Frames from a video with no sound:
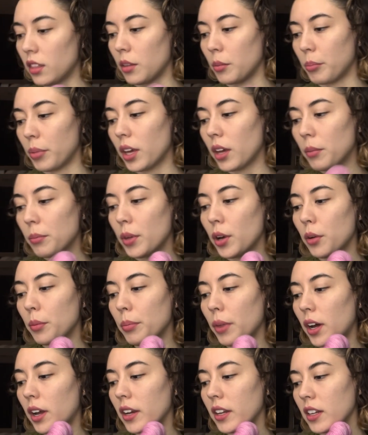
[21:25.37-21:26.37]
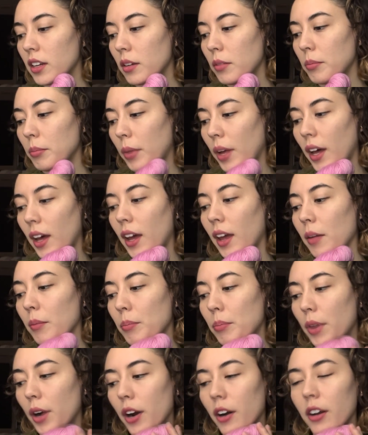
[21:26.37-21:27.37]
The big bow bonnet by
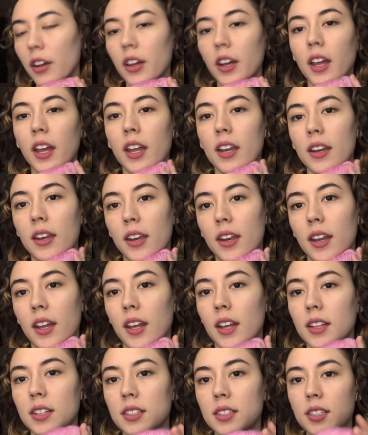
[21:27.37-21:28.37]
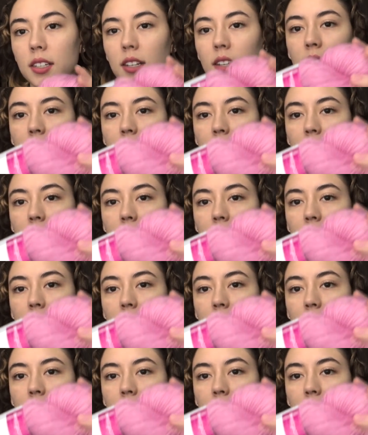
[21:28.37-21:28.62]
Park and Knit.